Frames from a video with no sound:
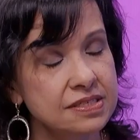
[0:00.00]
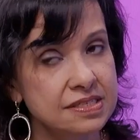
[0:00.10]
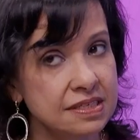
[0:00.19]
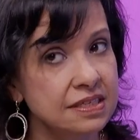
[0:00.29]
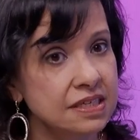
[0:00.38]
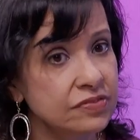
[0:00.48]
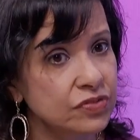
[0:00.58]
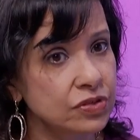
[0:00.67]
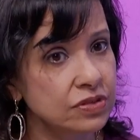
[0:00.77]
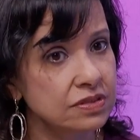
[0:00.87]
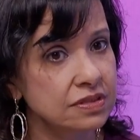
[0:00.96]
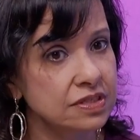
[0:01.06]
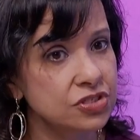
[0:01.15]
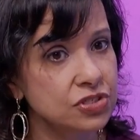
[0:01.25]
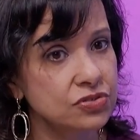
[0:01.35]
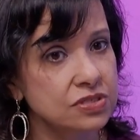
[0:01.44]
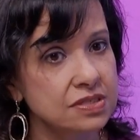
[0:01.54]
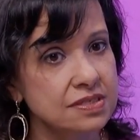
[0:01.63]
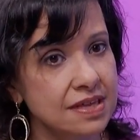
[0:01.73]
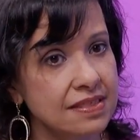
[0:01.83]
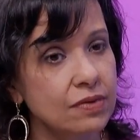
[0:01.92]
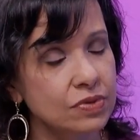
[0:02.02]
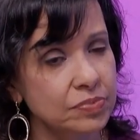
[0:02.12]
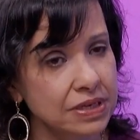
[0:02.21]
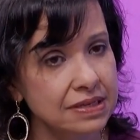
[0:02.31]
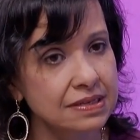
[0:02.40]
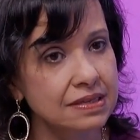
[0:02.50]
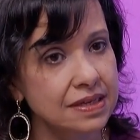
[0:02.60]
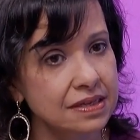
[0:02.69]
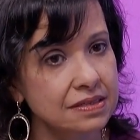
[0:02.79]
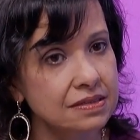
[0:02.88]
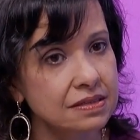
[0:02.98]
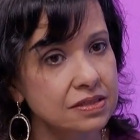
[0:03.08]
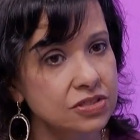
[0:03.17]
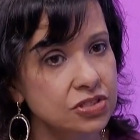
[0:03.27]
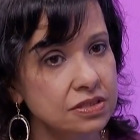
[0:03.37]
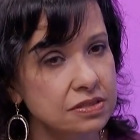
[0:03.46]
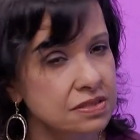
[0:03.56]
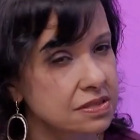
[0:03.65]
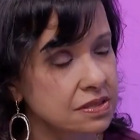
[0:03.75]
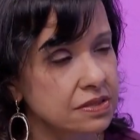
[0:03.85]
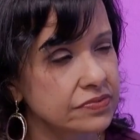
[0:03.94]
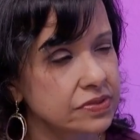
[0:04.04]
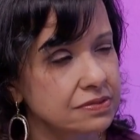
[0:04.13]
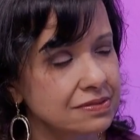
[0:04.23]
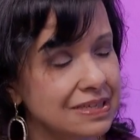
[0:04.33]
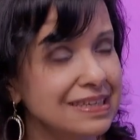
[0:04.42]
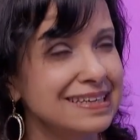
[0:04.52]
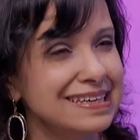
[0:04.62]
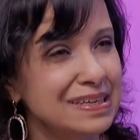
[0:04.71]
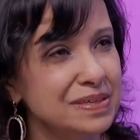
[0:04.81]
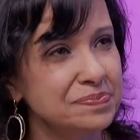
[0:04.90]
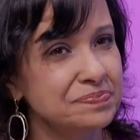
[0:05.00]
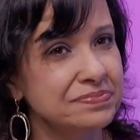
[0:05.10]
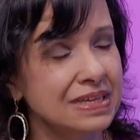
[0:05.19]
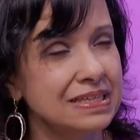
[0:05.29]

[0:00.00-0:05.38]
see evil. And she used to say that repeatedly, that she could see evil. I